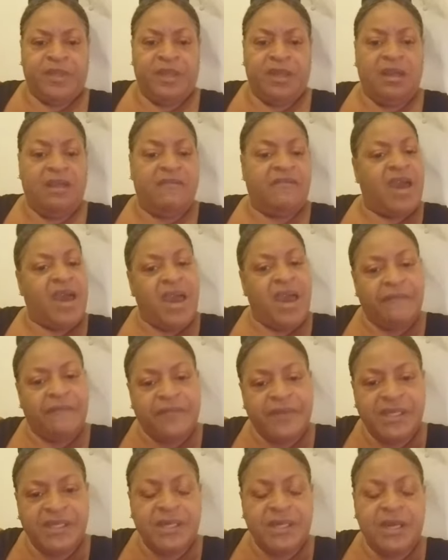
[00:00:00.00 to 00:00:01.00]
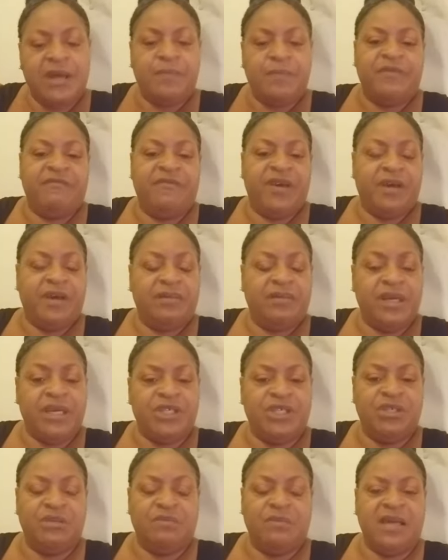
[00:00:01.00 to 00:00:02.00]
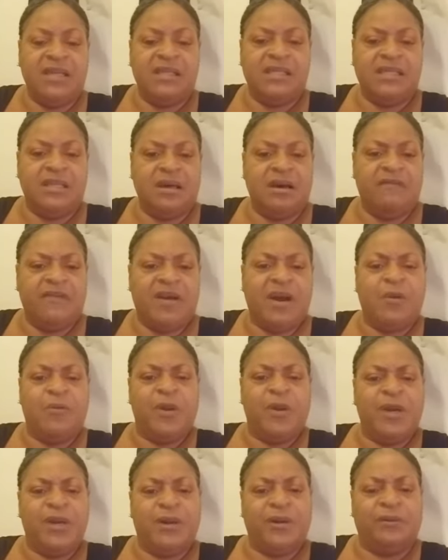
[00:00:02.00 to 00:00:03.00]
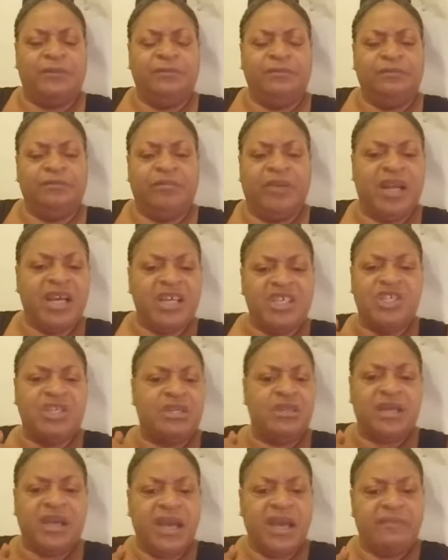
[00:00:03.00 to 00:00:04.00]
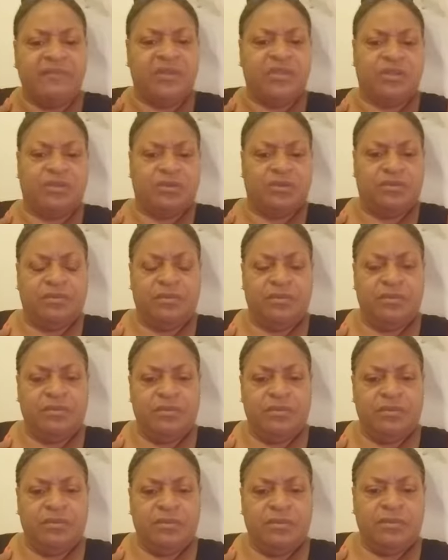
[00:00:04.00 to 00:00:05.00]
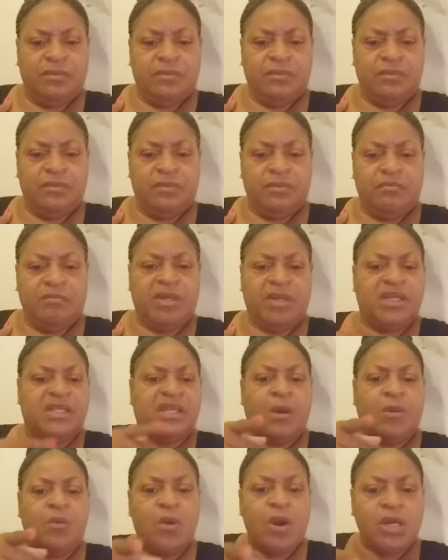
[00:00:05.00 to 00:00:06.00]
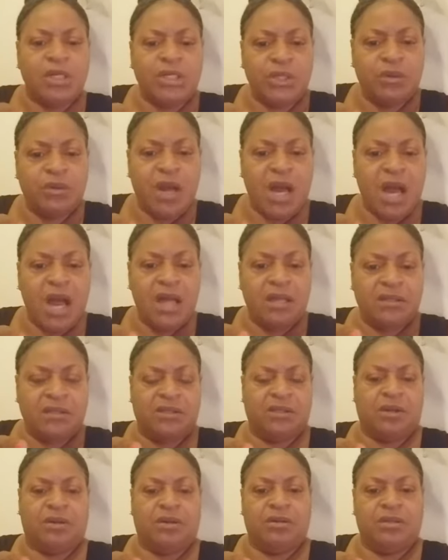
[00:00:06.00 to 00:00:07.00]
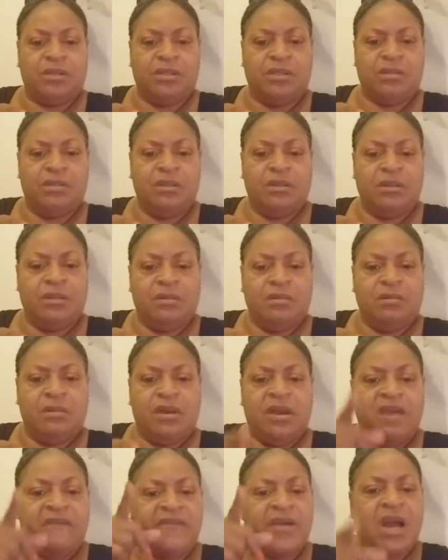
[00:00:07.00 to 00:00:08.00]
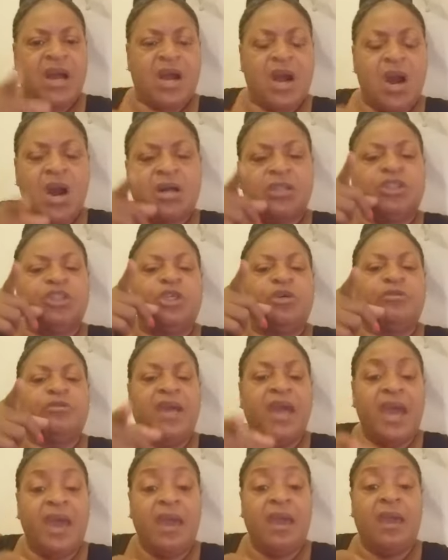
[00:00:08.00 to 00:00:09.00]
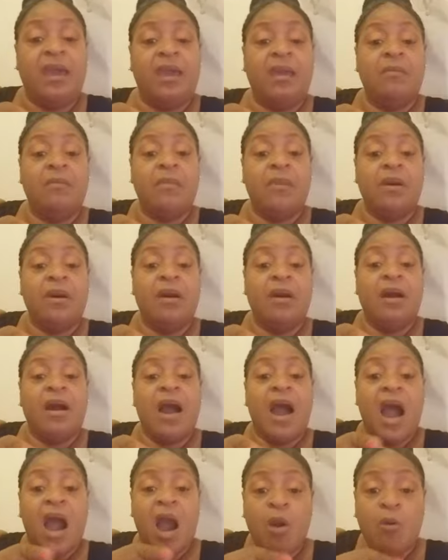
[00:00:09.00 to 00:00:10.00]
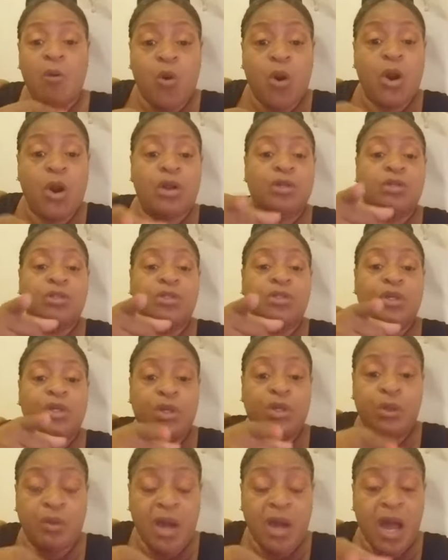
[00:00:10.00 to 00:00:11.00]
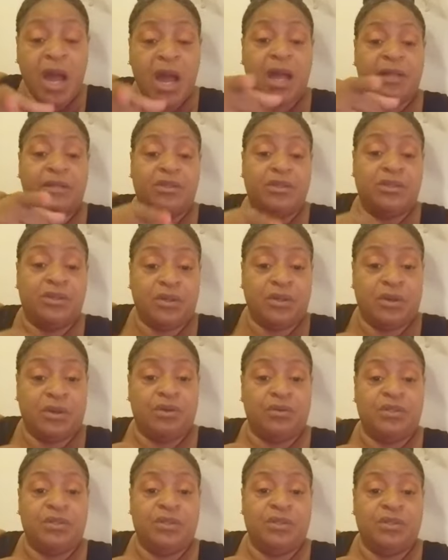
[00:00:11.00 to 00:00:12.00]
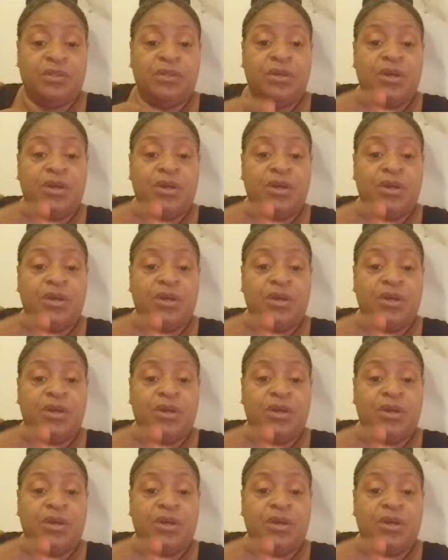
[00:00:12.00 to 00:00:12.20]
And if I have to set up the foundation myself, I will. But I shouldn't have to because I worked your concerts. If I called your name, I worked your concerts.